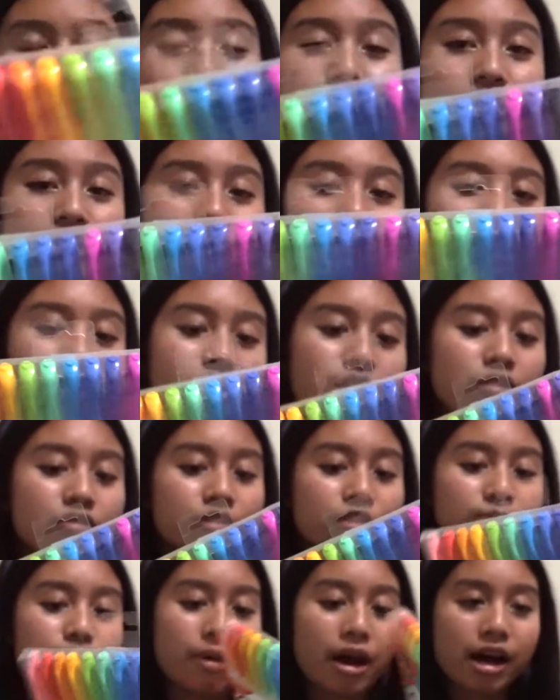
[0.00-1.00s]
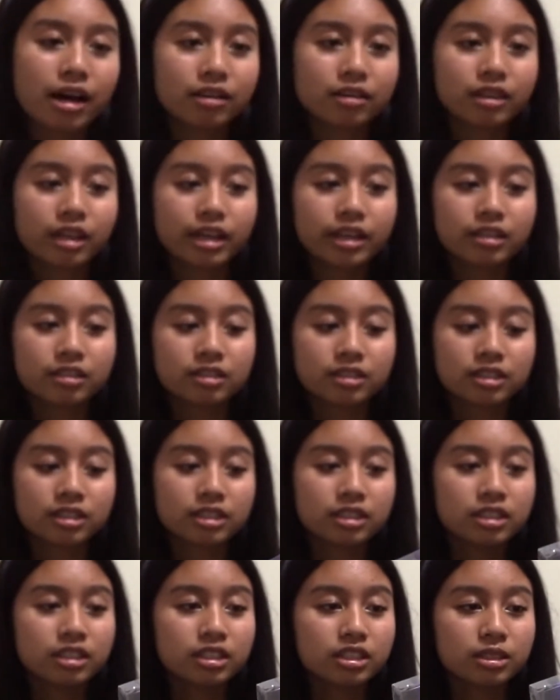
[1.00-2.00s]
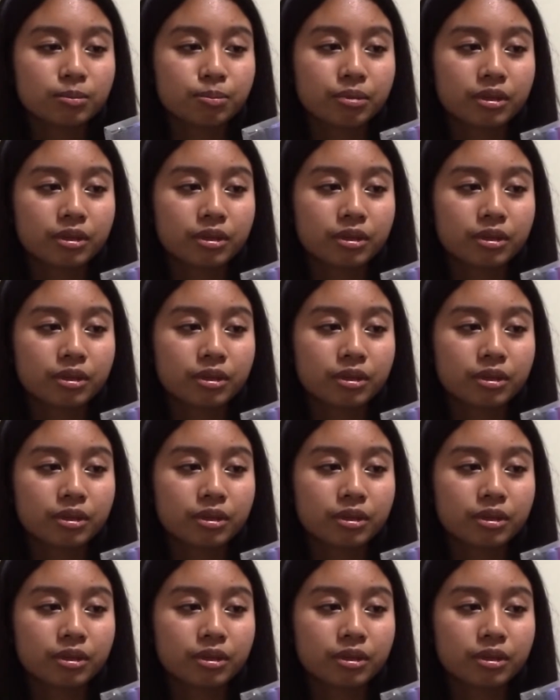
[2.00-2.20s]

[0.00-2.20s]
I was gonna go for mild liners this year,